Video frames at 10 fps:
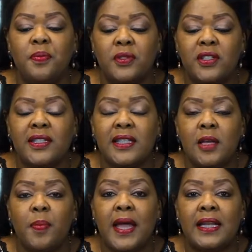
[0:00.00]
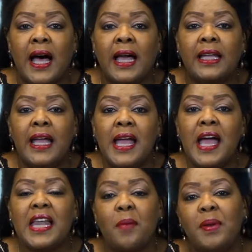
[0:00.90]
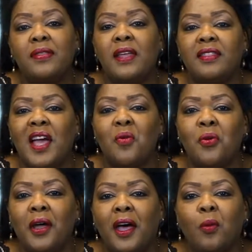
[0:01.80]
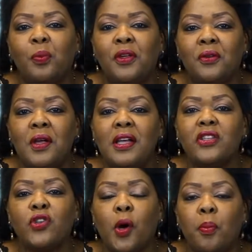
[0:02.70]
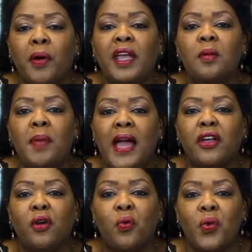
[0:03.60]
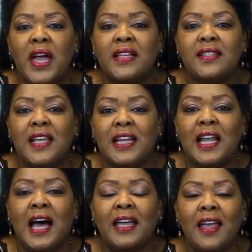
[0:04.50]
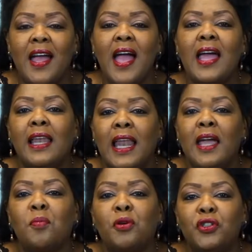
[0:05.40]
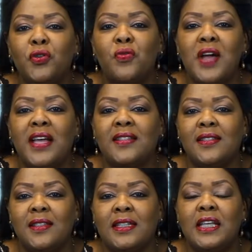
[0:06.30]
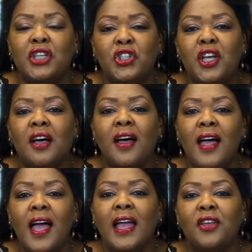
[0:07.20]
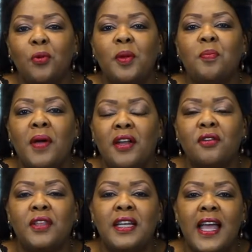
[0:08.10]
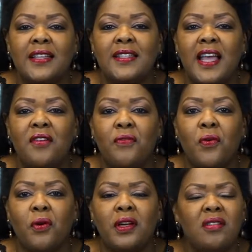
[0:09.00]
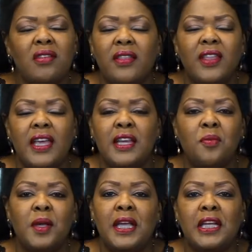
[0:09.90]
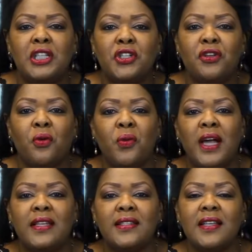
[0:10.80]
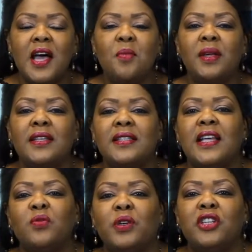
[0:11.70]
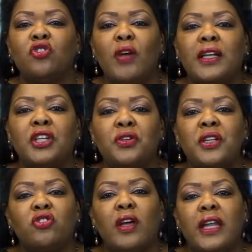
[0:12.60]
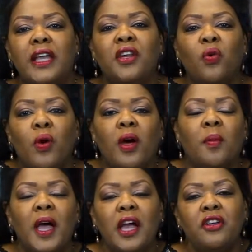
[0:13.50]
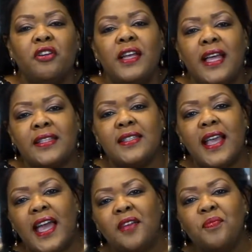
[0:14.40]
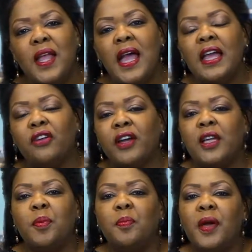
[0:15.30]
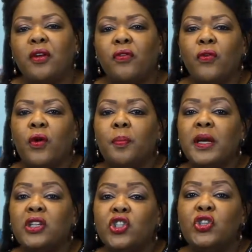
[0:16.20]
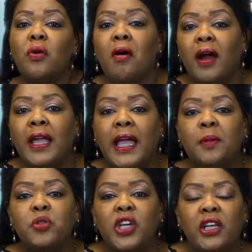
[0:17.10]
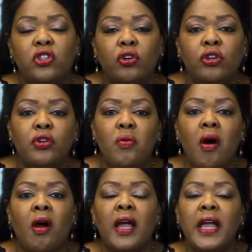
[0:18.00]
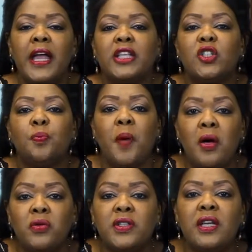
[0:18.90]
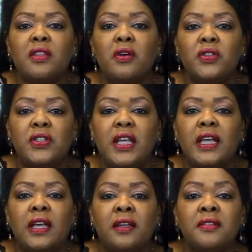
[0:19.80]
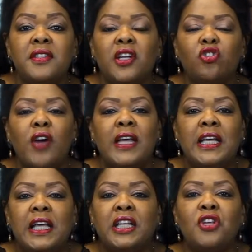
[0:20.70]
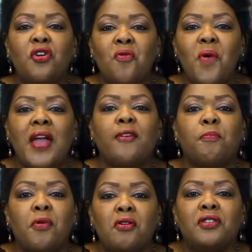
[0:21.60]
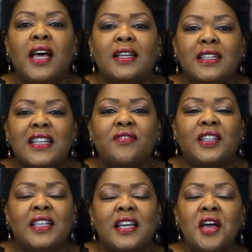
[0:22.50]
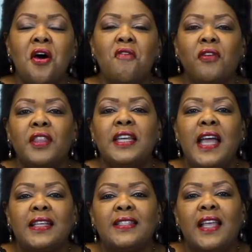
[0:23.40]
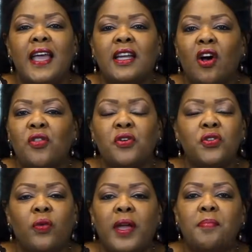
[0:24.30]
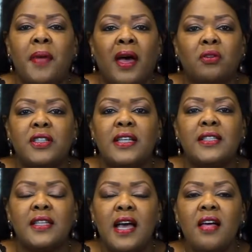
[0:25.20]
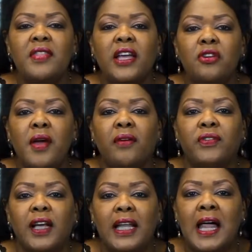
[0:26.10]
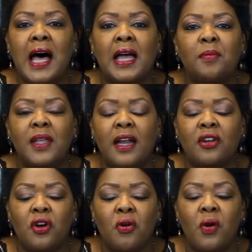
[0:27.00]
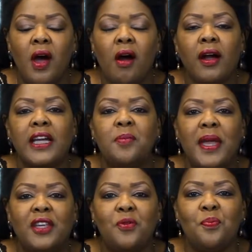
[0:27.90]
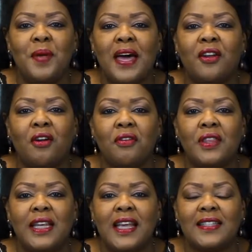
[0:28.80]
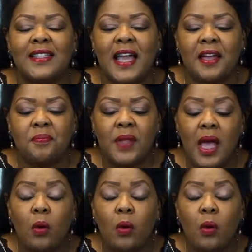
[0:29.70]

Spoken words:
to sleep at night. And I bet that will help you start bringing back your rest at night. And labor to rest, Denisha. And you'll be better the next day for it. Don't let the enemy get into your rest, because that's what he's trying to do. He's trying to interrupt your next day. And you're going to be better for it because you are a game changer. You are exposing those things that are trying to get in your way of productivity for the next day, and all those great mountains that you have to climb that I know are going to make you better the next day.